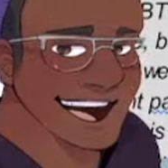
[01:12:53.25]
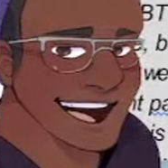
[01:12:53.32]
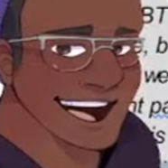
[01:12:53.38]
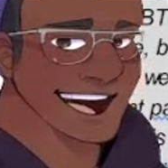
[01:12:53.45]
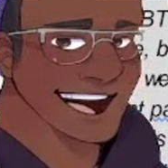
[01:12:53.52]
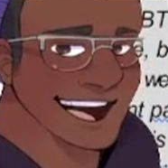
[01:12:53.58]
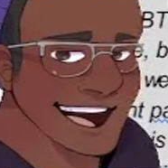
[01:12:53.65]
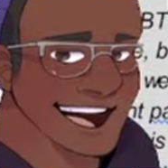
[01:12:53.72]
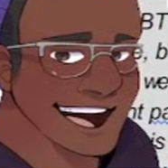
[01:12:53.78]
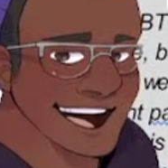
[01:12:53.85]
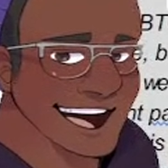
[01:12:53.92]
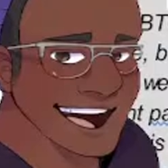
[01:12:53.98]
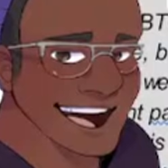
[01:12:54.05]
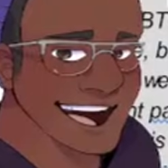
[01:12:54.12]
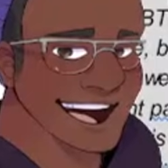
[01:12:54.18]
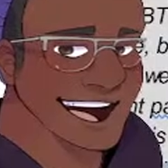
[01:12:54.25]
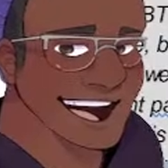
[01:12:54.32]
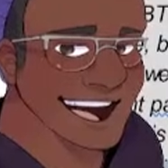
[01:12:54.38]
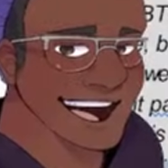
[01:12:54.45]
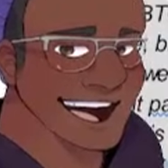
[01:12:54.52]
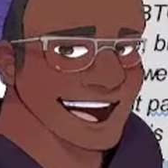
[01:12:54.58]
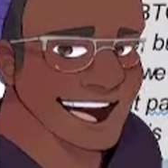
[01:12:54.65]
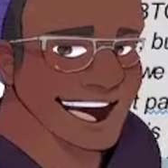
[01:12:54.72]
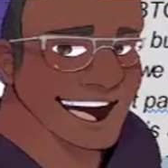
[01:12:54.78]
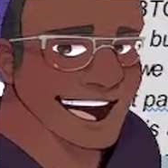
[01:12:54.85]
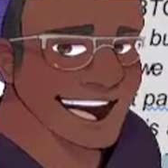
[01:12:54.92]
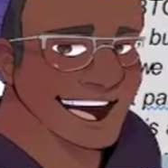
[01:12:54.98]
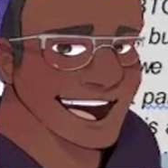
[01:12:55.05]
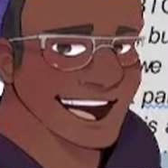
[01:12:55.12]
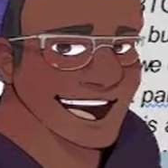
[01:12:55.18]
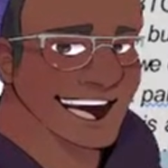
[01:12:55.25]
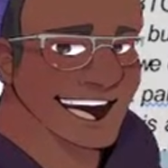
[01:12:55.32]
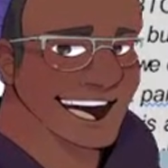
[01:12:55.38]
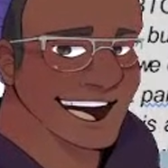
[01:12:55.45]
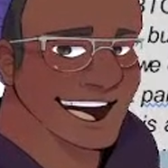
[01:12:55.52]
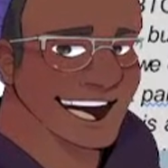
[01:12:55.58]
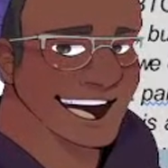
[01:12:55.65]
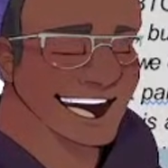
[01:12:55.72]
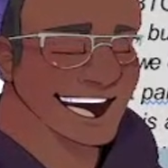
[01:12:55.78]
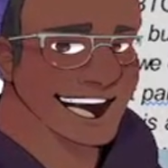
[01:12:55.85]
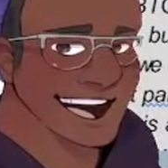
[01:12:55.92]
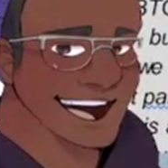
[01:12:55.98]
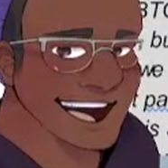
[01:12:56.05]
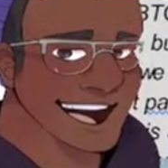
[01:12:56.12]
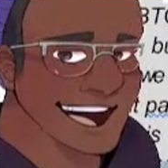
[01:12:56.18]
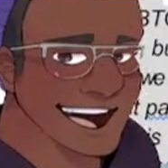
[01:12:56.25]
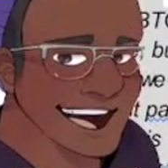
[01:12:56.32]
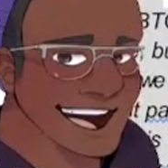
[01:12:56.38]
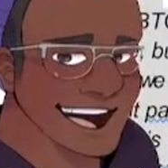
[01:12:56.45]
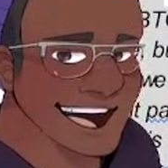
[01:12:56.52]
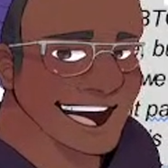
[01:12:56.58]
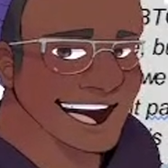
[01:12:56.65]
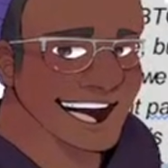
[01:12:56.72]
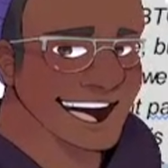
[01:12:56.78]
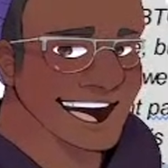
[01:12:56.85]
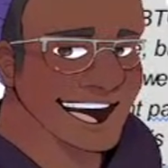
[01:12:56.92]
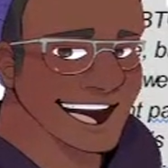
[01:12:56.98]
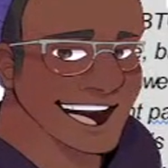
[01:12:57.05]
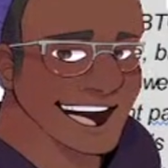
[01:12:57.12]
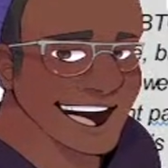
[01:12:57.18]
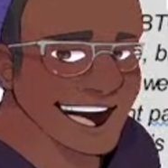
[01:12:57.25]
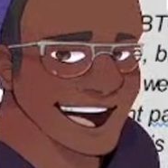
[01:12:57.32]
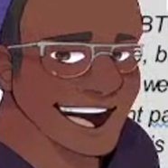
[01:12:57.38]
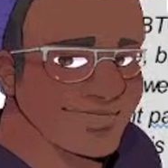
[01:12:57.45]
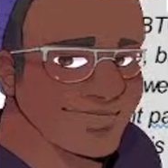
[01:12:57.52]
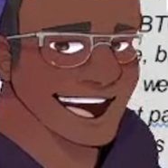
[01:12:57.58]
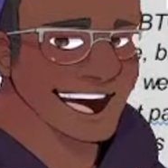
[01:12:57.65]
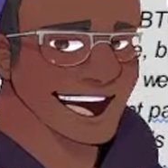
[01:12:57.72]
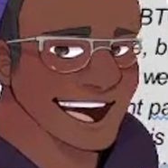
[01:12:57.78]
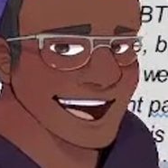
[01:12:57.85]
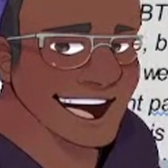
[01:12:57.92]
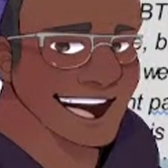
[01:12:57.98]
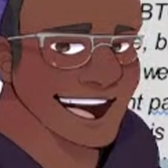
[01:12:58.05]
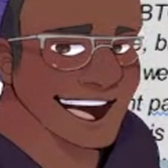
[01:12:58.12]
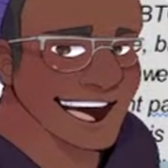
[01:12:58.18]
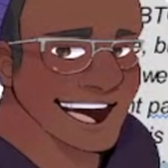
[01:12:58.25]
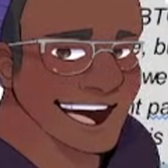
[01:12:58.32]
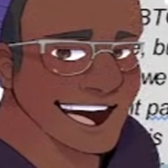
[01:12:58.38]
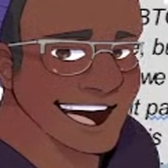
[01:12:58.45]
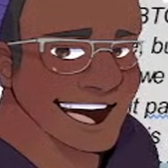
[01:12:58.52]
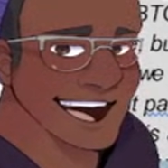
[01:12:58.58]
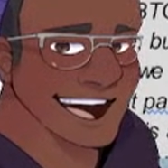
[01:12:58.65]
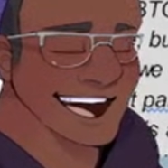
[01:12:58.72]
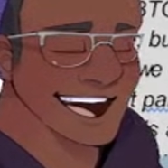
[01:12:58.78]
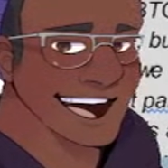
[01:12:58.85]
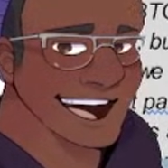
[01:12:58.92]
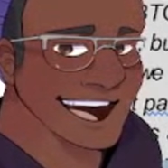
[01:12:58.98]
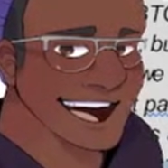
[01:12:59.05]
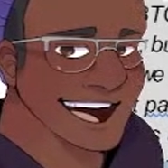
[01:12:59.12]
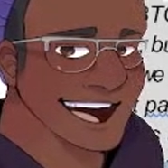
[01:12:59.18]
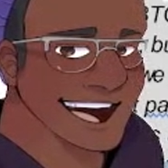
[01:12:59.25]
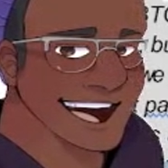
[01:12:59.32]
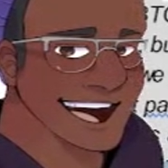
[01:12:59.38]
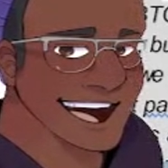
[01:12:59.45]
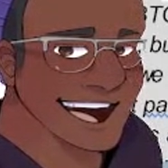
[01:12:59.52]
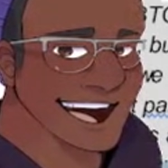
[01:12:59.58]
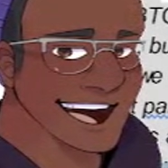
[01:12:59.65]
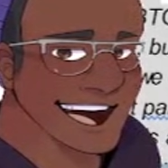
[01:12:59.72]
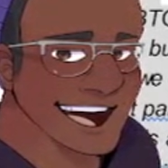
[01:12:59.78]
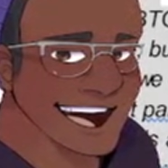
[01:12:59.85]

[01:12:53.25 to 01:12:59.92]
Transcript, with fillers: And I need you to know they became that by basically nickel and diming half of their suppliers, like, from the moment they hit critical mass